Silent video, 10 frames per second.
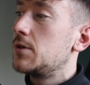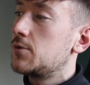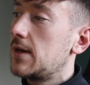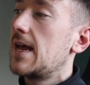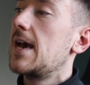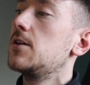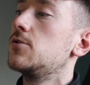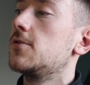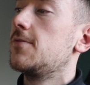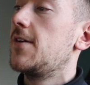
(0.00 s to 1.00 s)
between
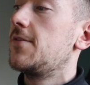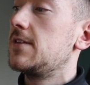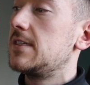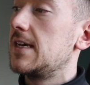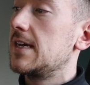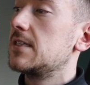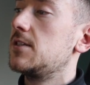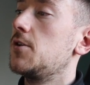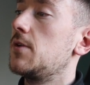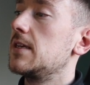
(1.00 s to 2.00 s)
856
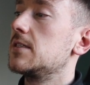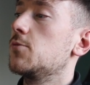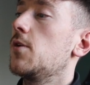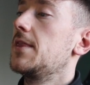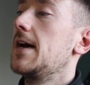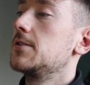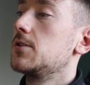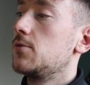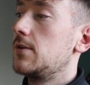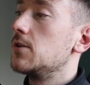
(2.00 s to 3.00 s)
units to
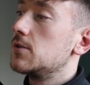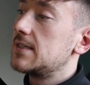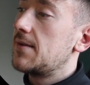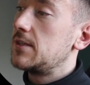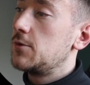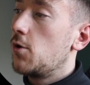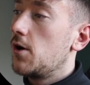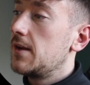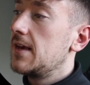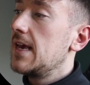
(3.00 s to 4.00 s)
1,371,